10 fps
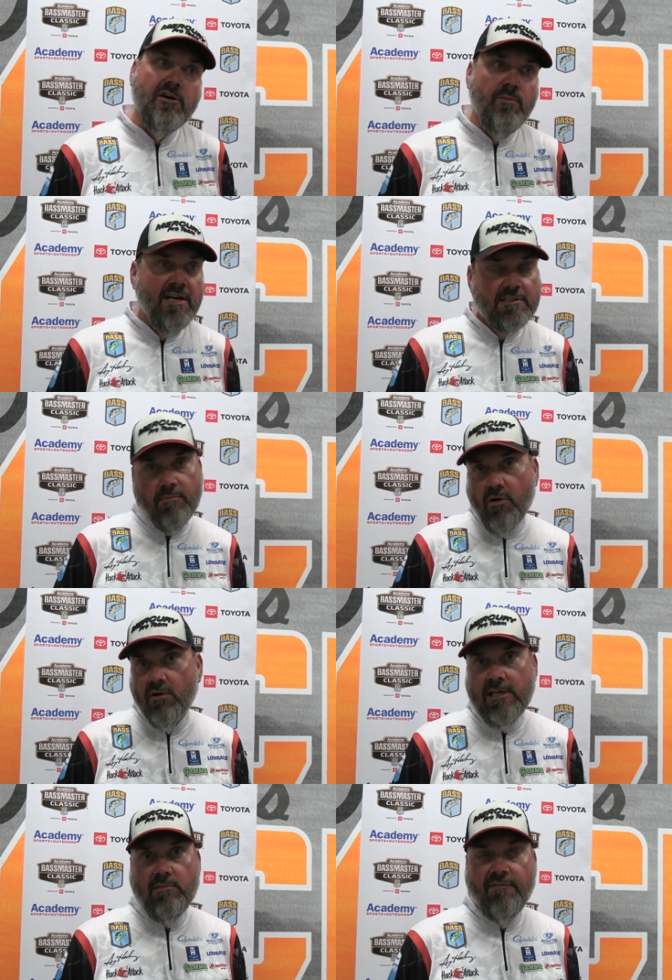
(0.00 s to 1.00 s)
go back tomorrow
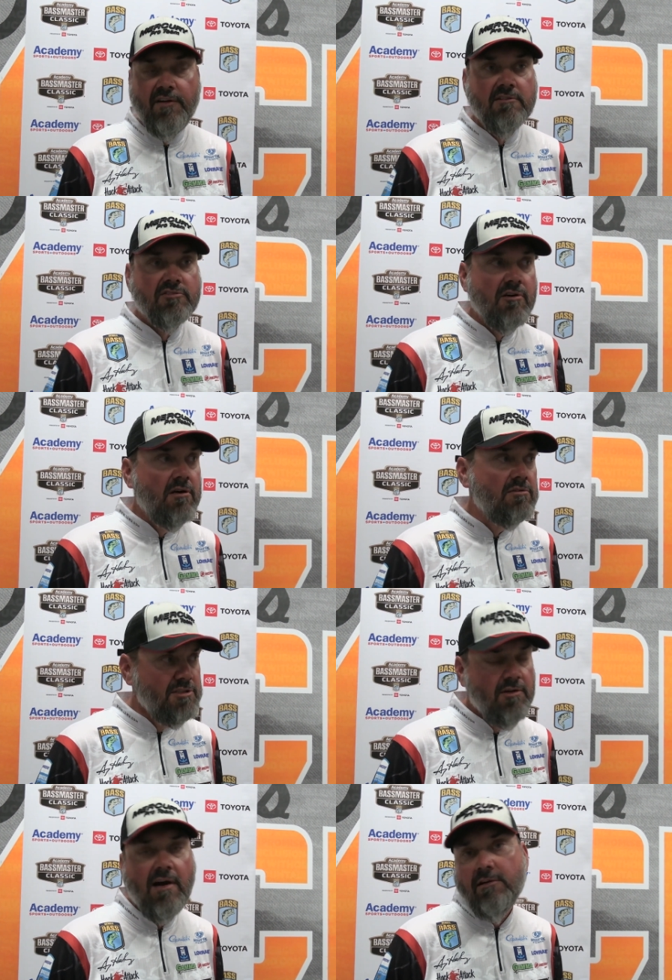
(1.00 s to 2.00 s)
and keep my fingers crossed.
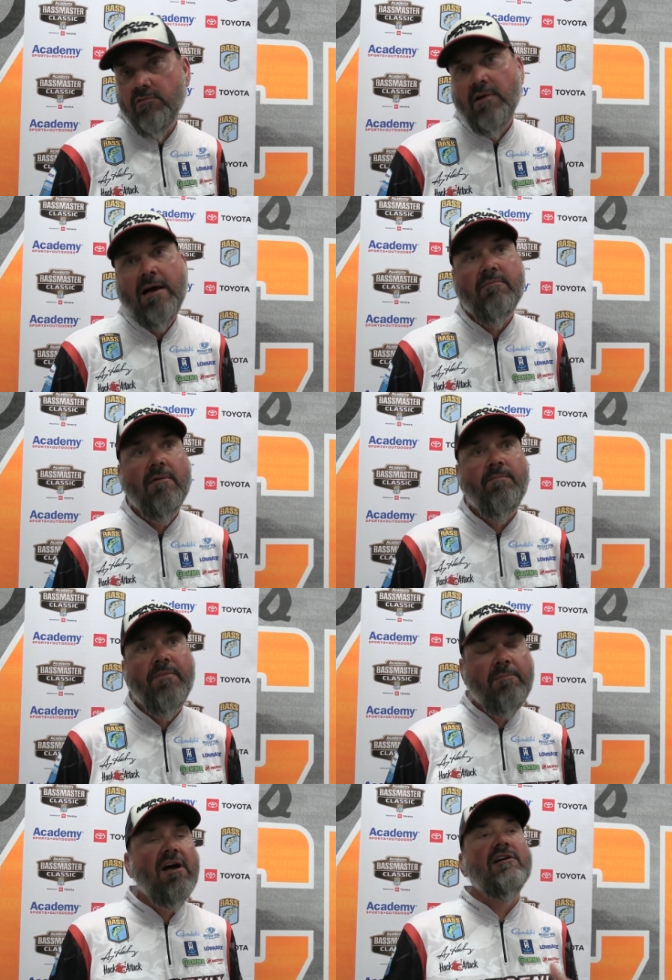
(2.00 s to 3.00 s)
You know,
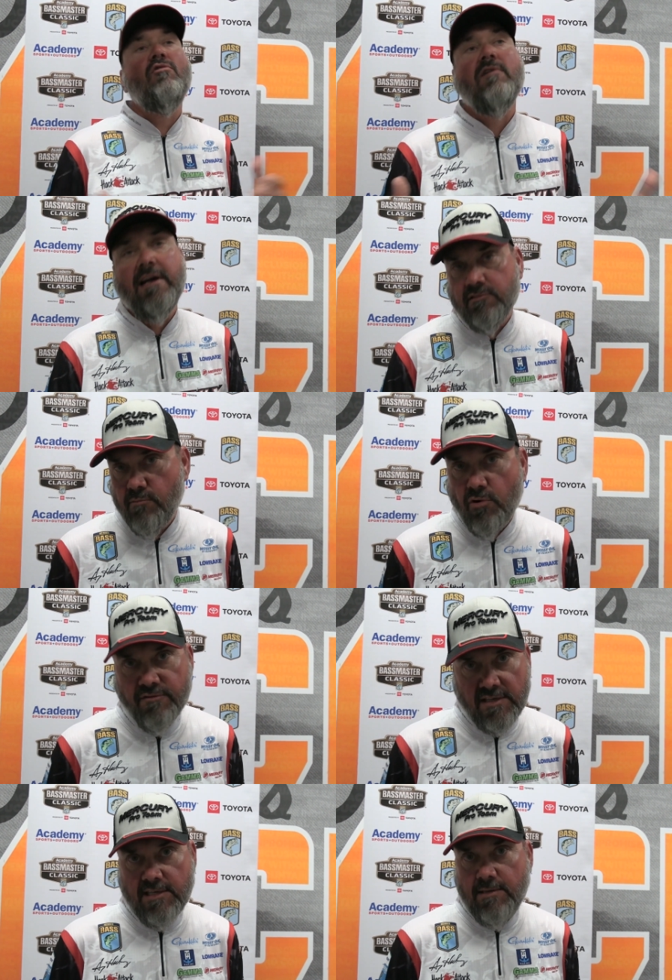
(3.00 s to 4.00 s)
I'm not going out tomorrow
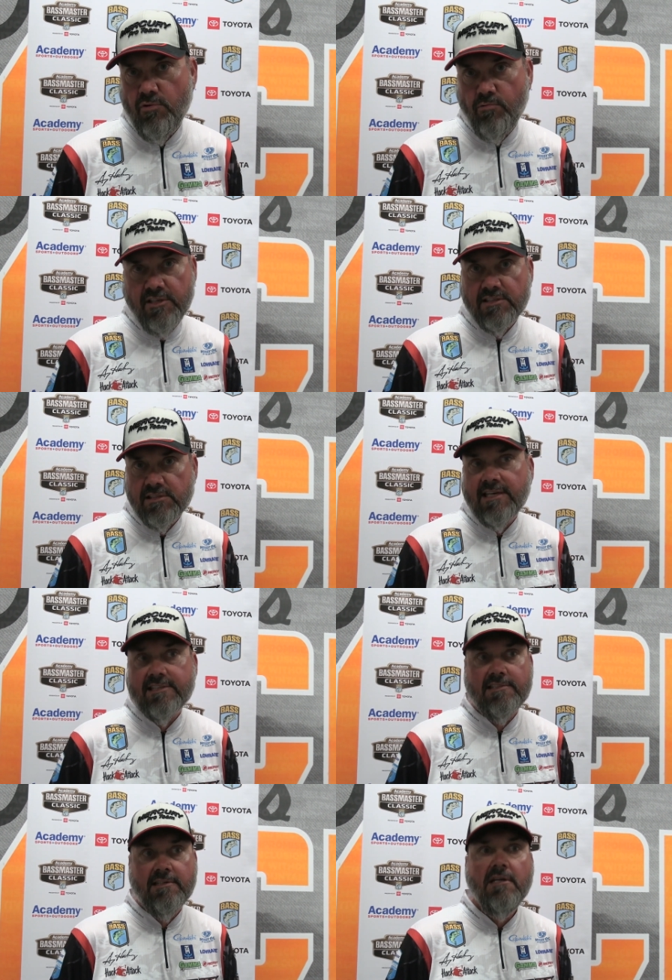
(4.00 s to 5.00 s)
thinking I'm going to win the
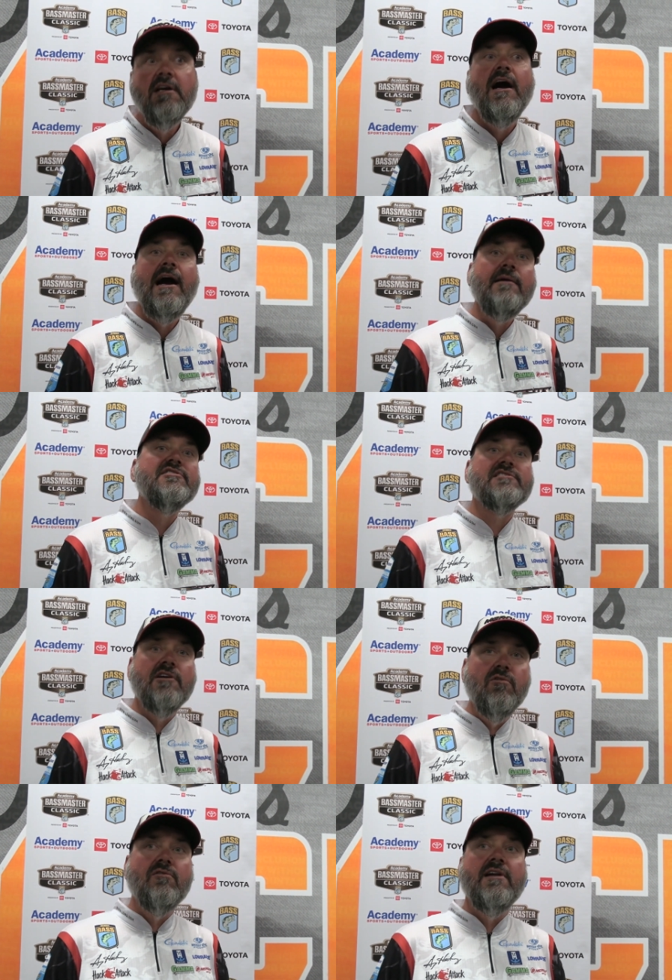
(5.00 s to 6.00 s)
Classic. I'm just
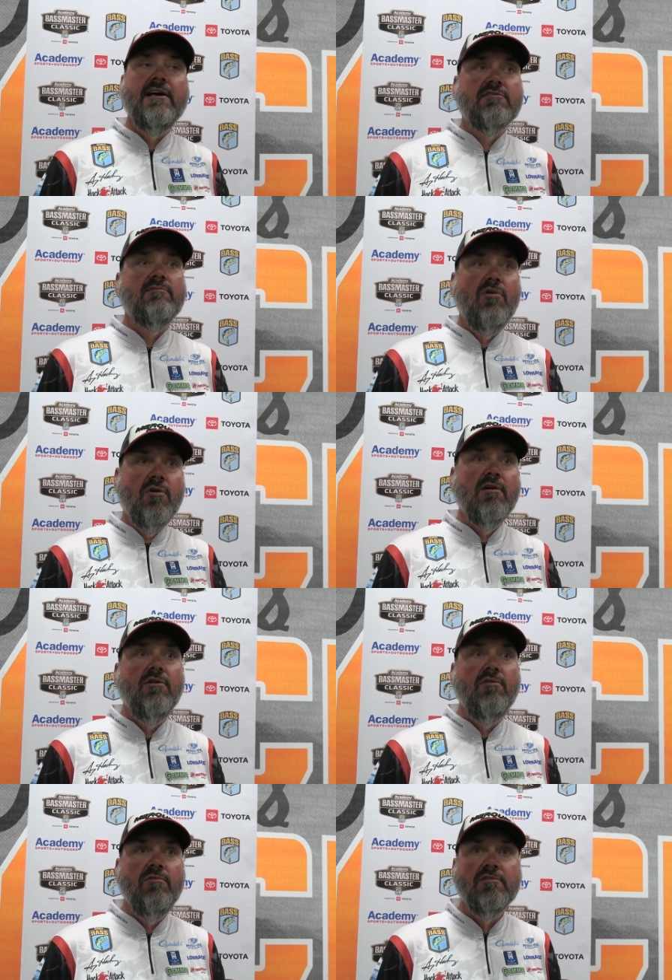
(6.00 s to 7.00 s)
going out
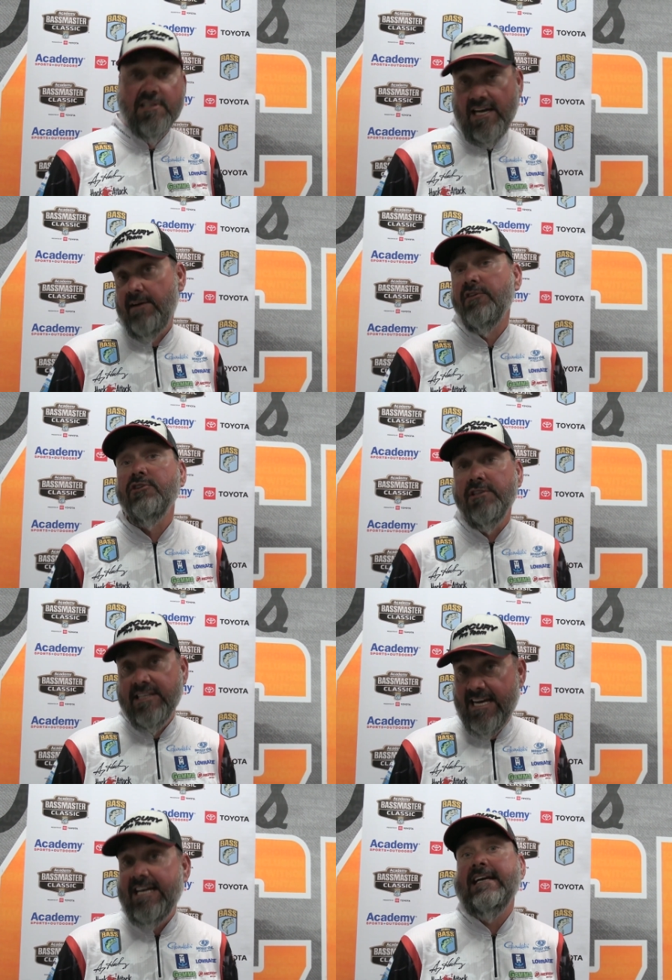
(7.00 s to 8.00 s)
tomorrow to have a good
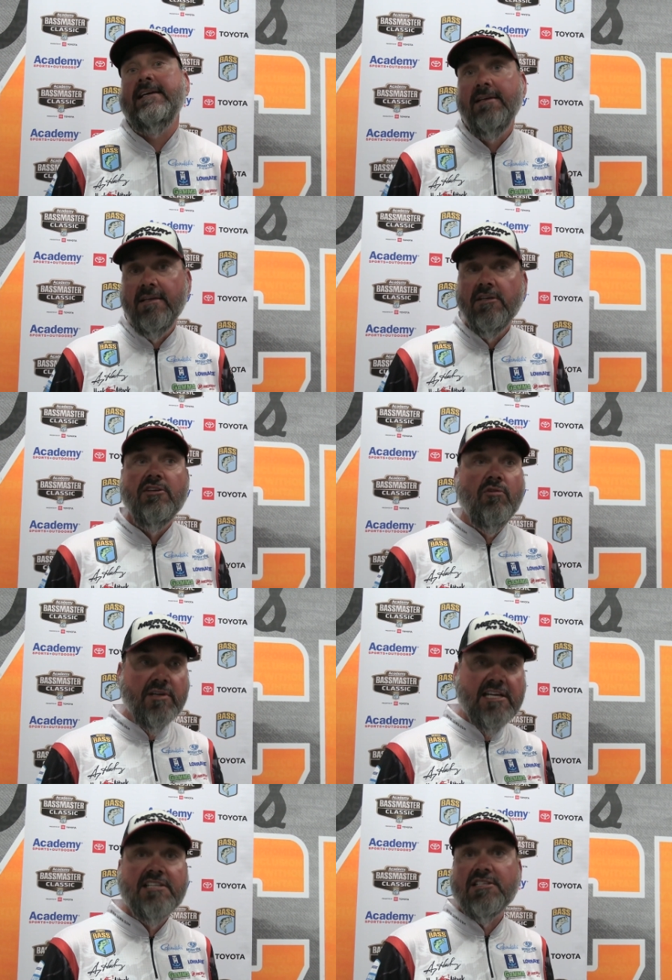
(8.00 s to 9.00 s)
day, you know,
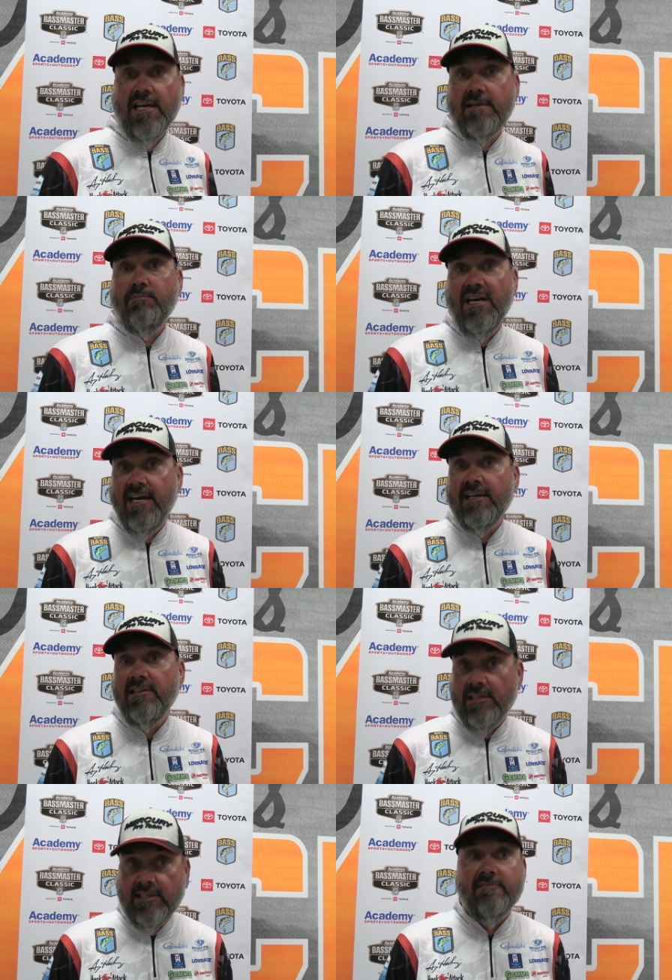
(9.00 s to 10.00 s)
and catch a kind of bag
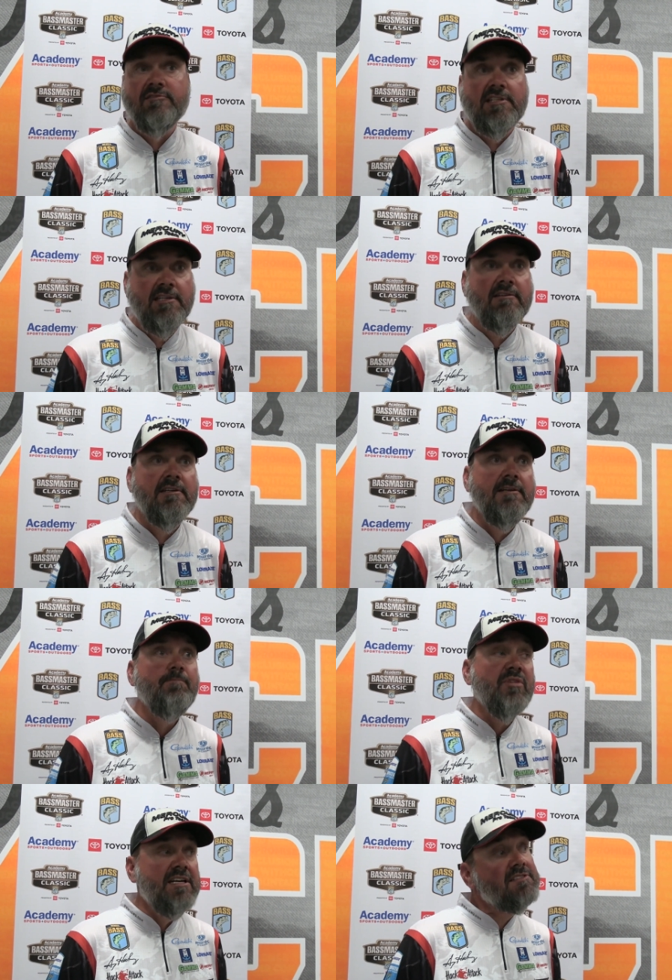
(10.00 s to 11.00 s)
that lives here.
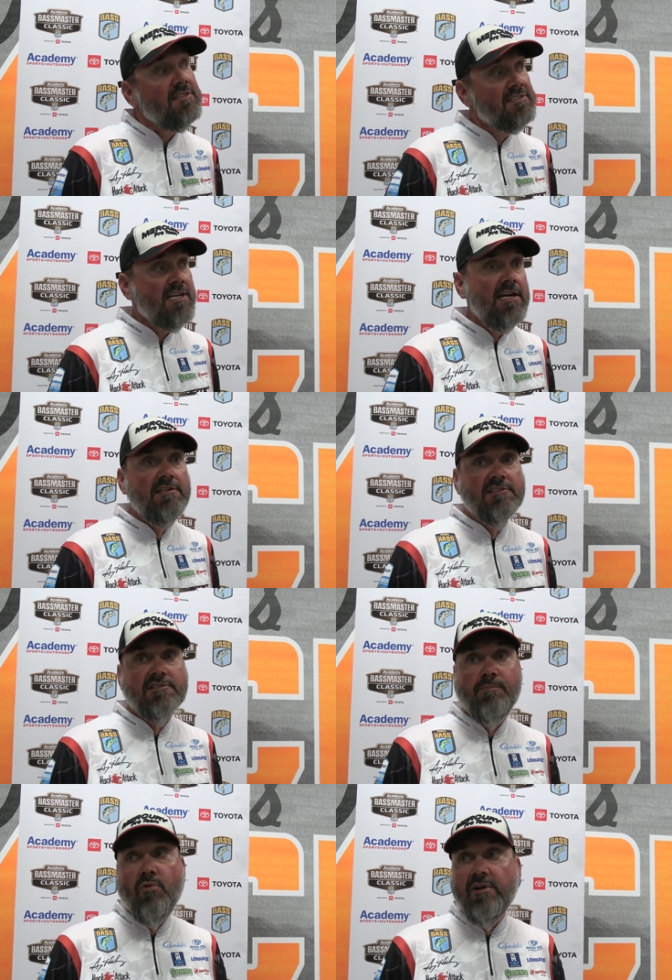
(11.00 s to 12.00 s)
It's kind of
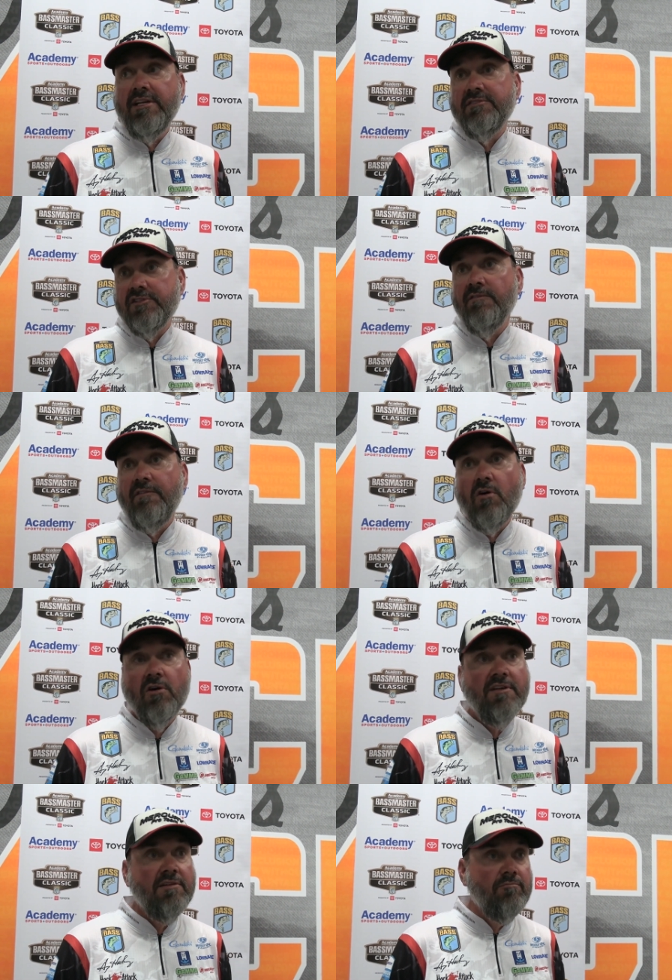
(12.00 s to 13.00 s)
disappointing so
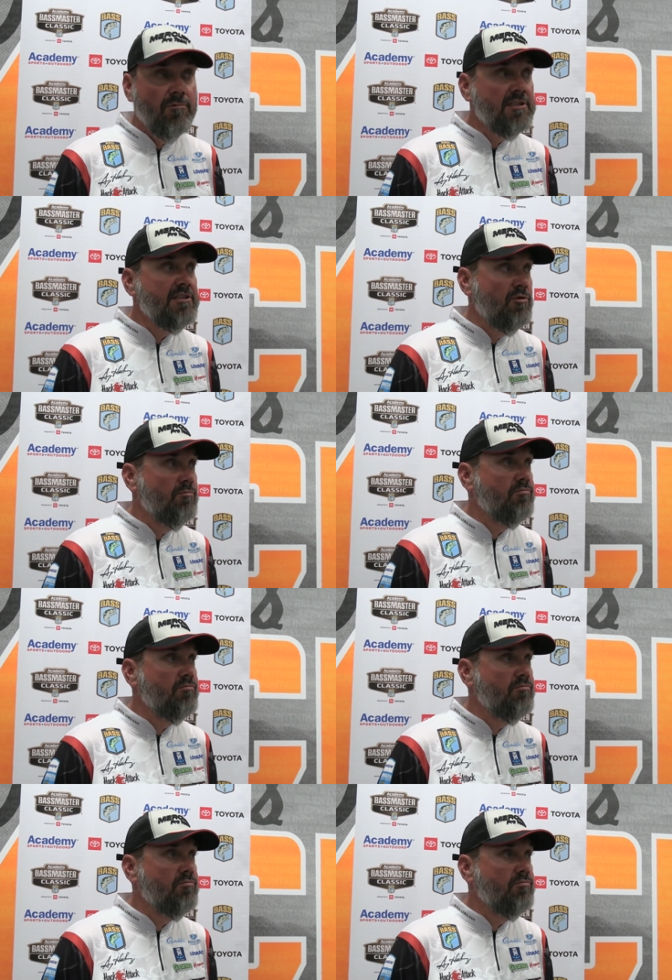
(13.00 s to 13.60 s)
far that really no,